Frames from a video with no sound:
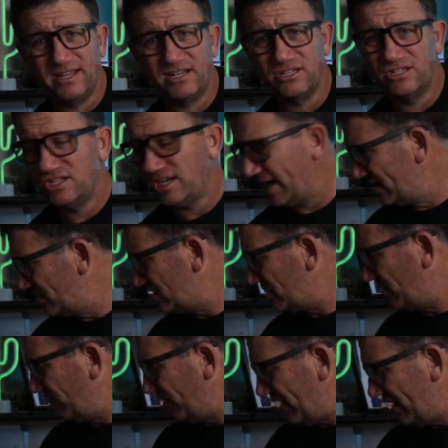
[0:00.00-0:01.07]
get change
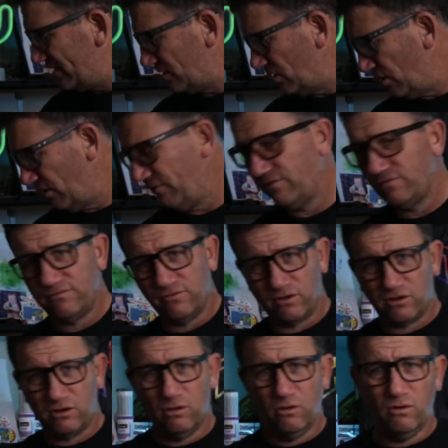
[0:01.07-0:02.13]
the feet off for
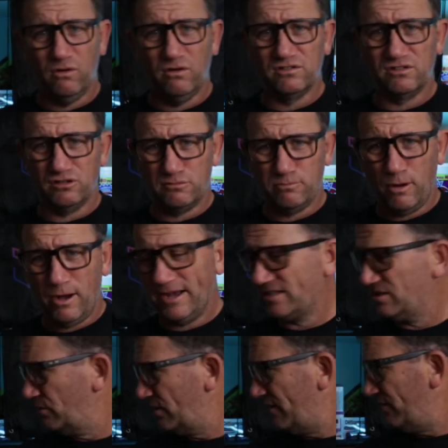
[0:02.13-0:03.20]
claws or
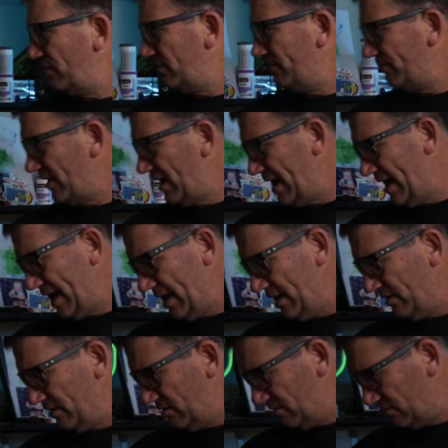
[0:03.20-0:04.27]
spikes or whatever, and